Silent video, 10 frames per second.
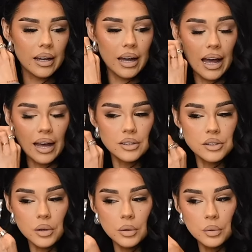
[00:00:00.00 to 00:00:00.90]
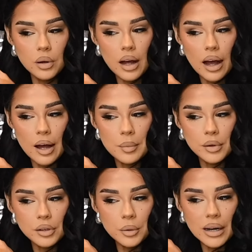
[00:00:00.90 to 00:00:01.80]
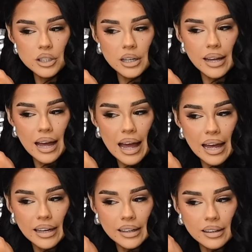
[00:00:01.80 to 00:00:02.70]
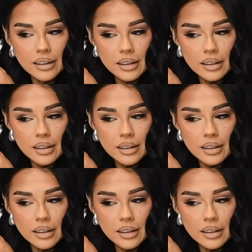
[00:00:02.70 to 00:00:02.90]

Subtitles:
handle, you actually get a